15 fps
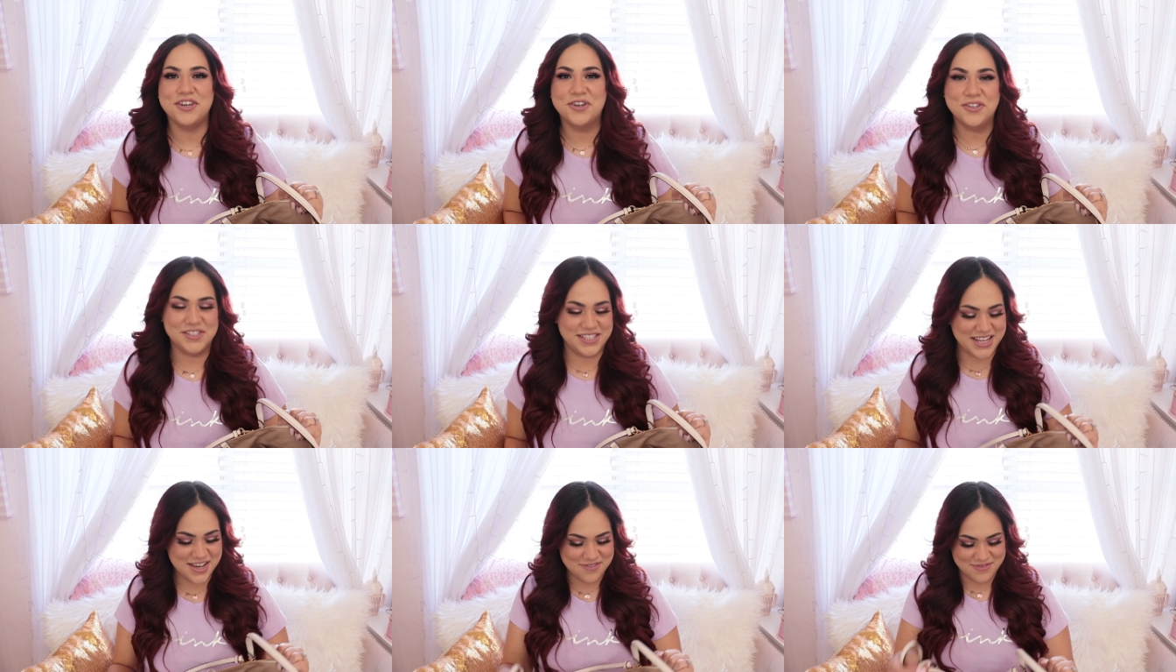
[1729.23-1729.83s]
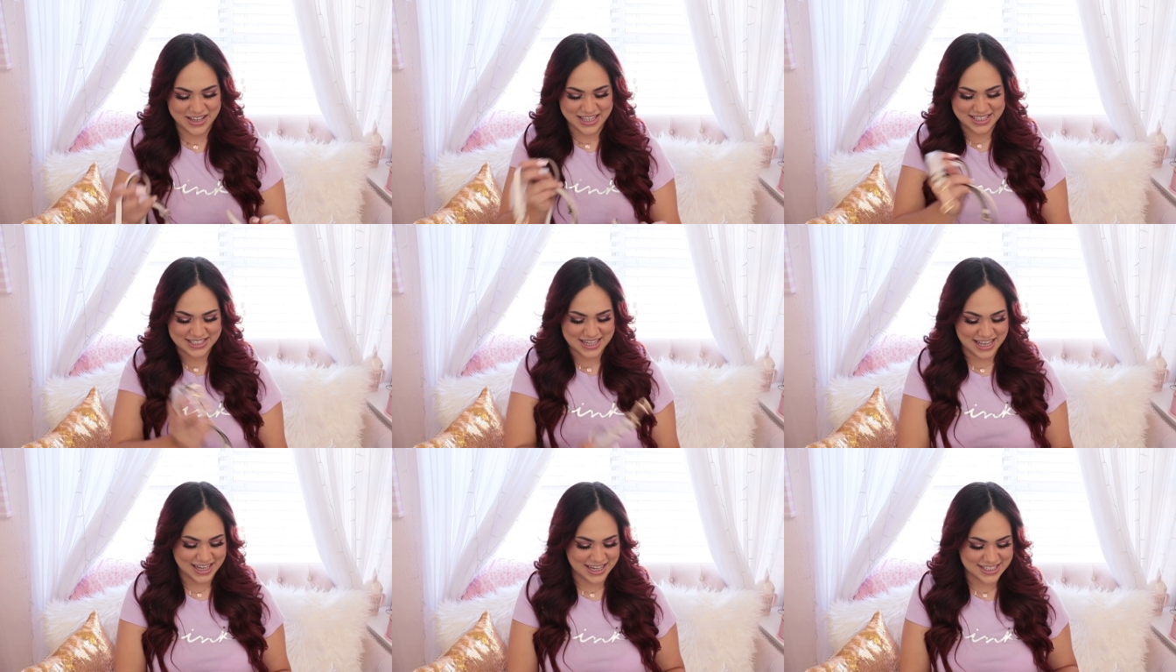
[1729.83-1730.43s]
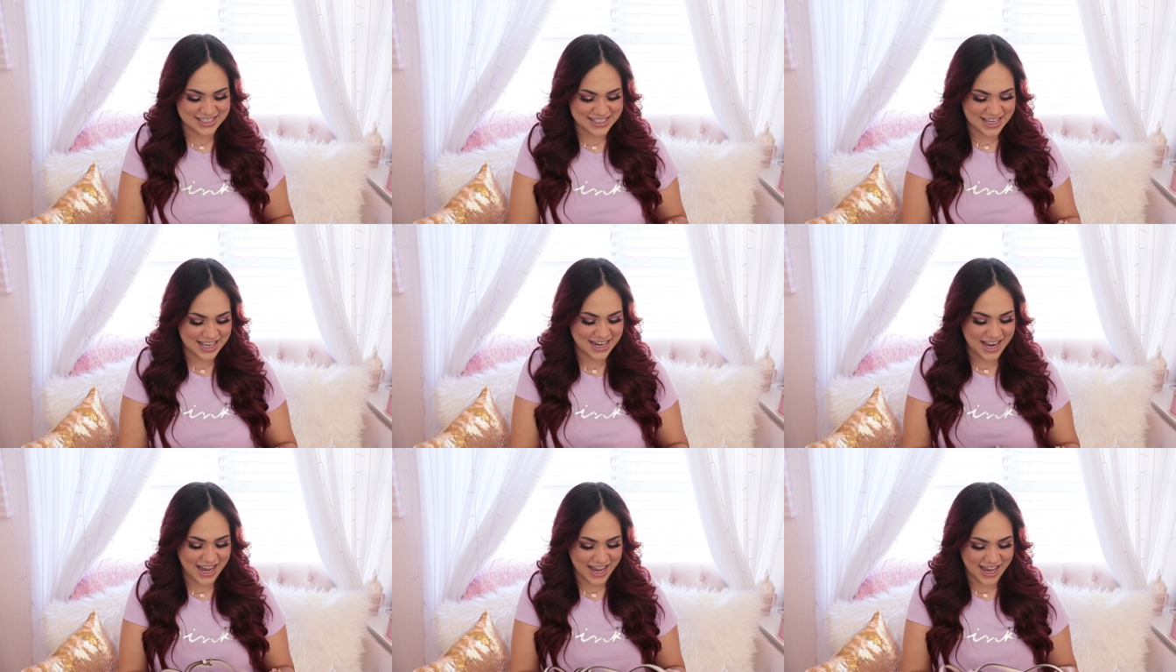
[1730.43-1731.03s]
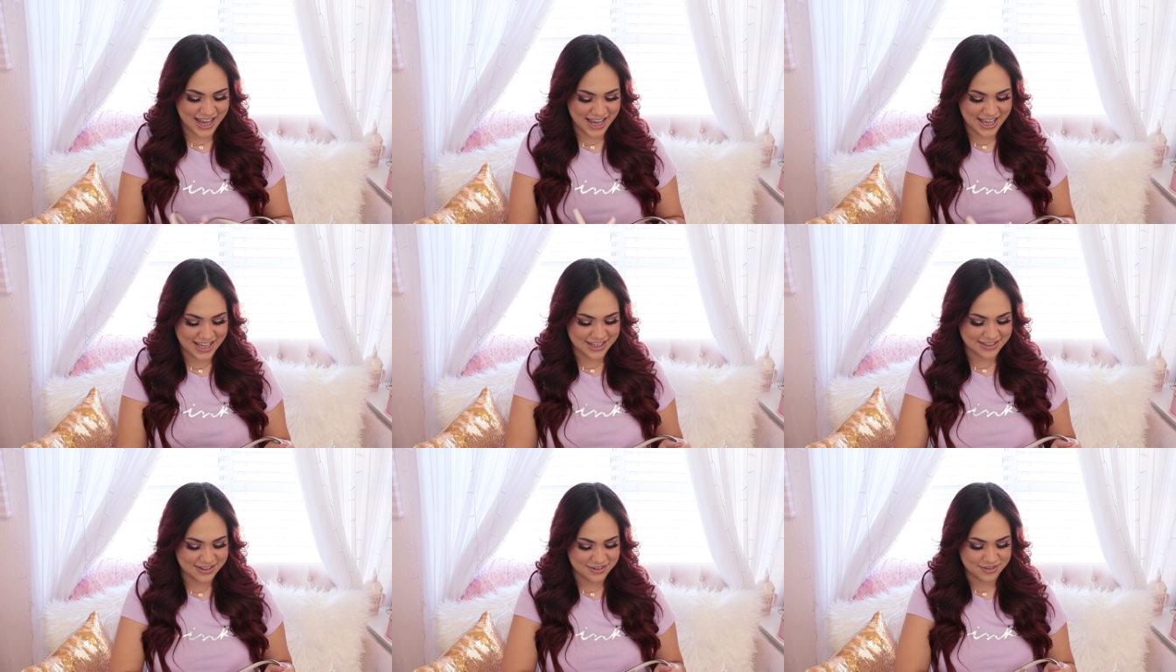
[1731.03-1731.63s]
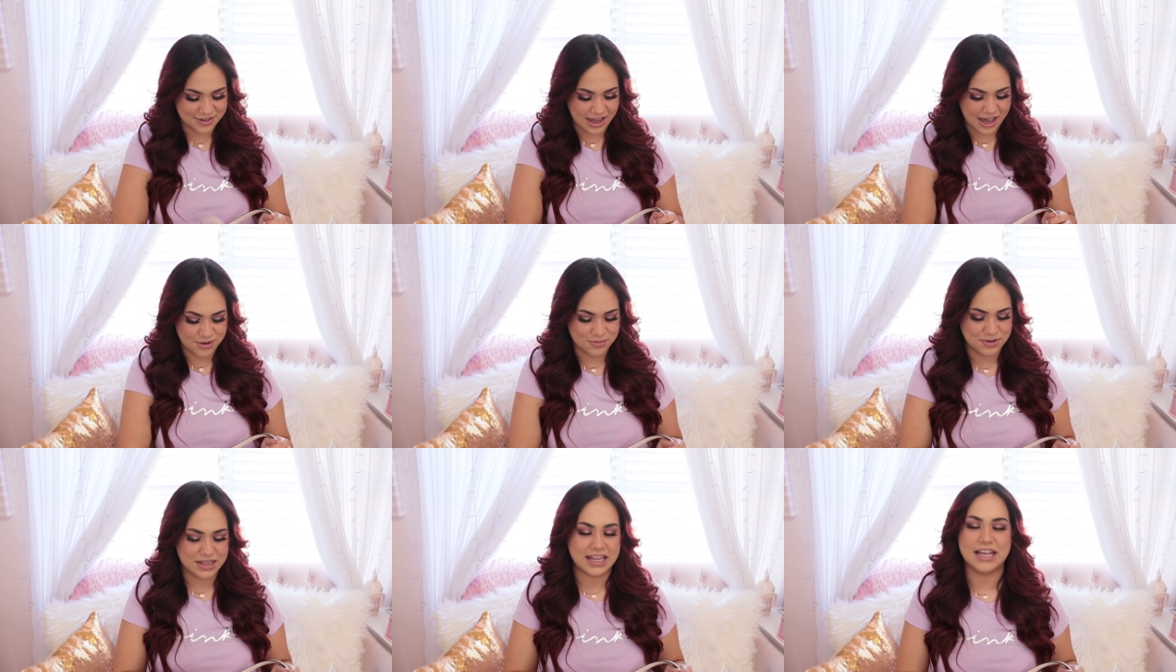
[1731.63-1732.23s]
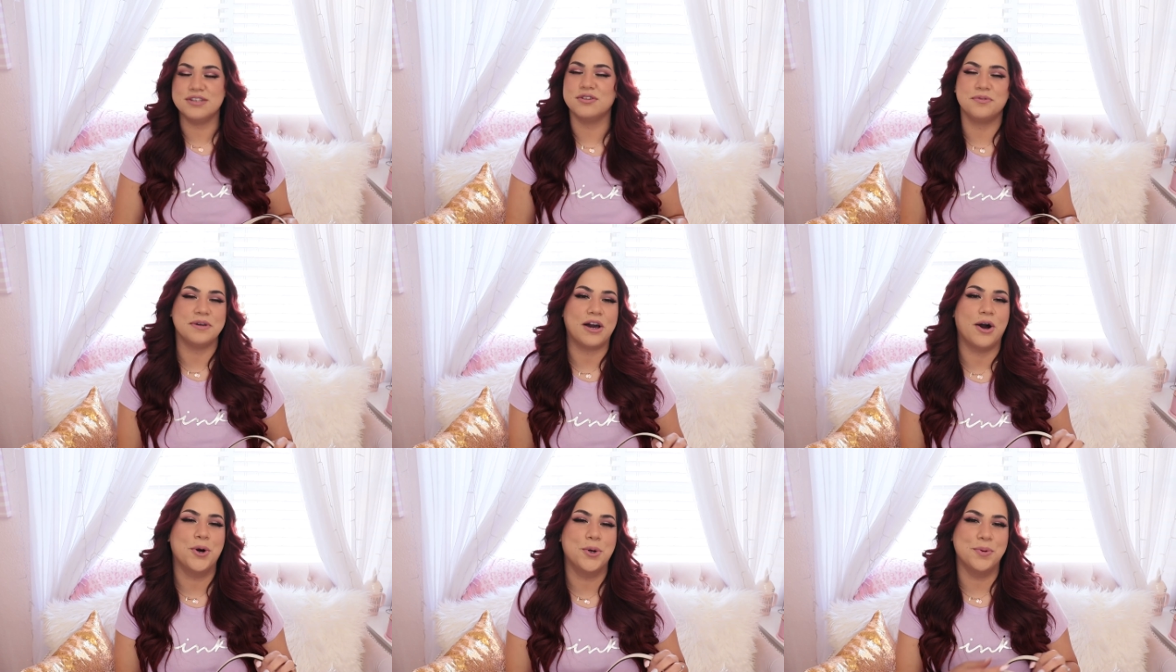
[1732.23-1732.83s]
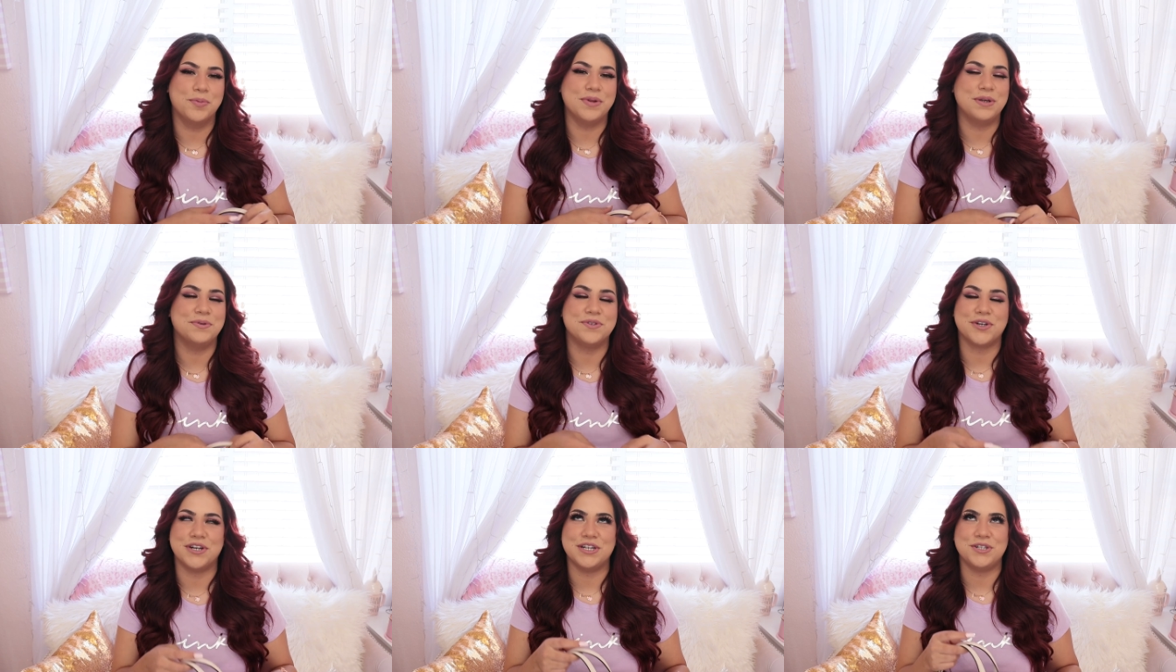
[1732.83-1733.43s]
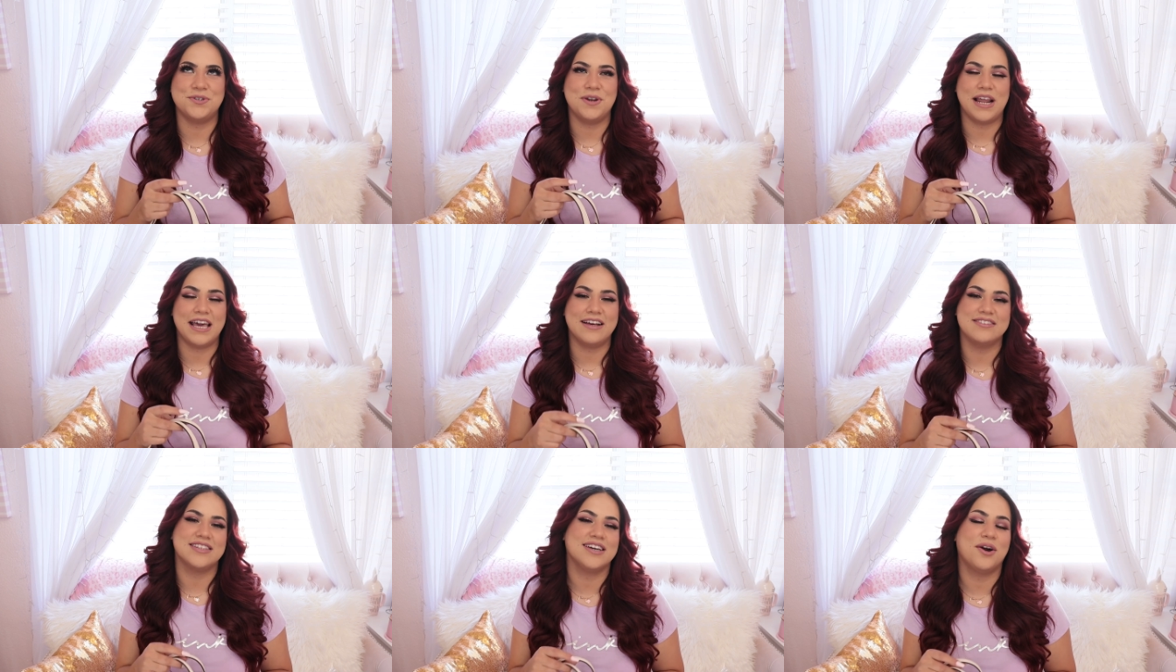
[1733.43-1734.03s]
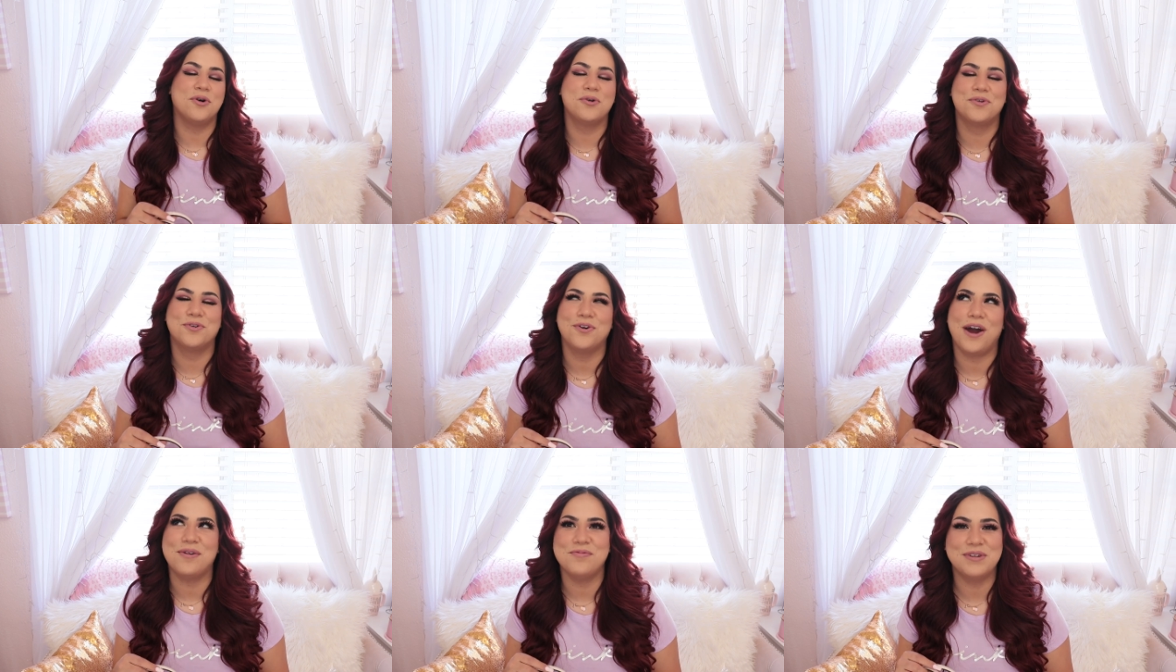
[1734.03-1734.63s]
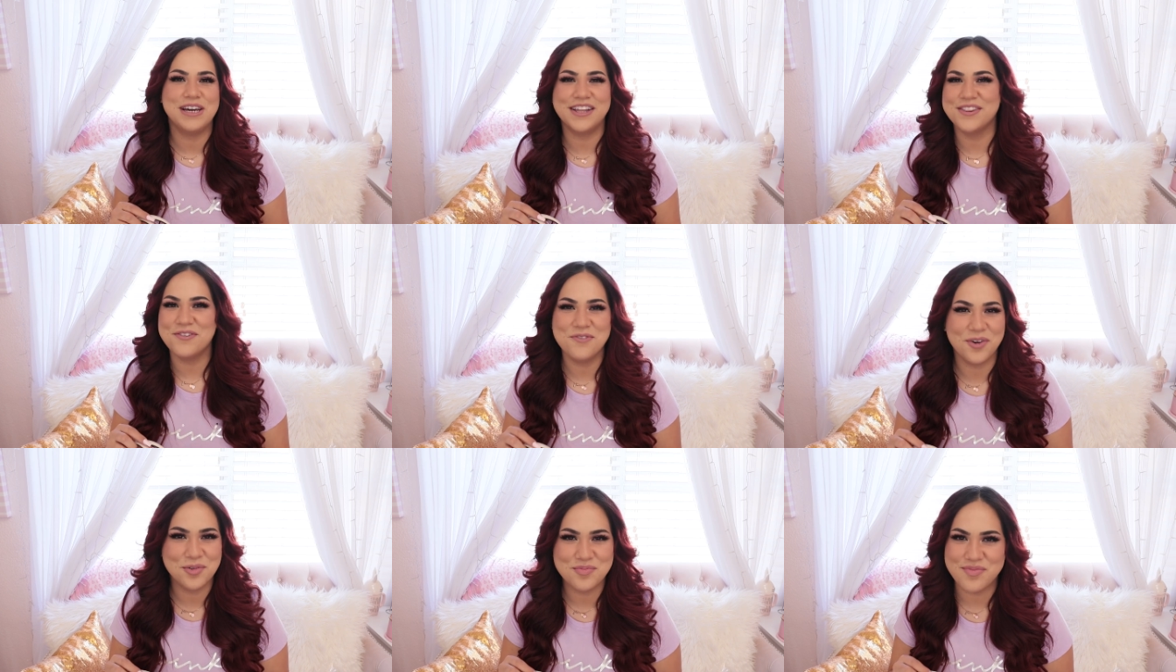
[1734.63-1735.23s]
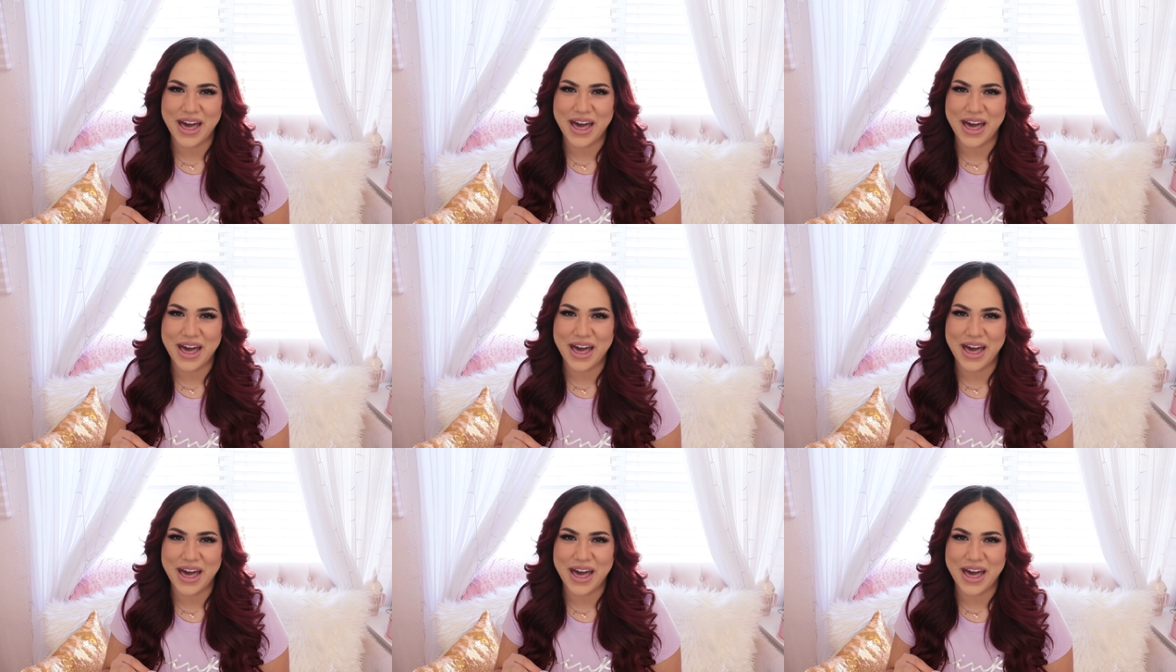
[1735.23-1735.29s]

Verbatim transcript: used it because like I said I had realized when we got home and it was already too late I was like oh crap we got the wrong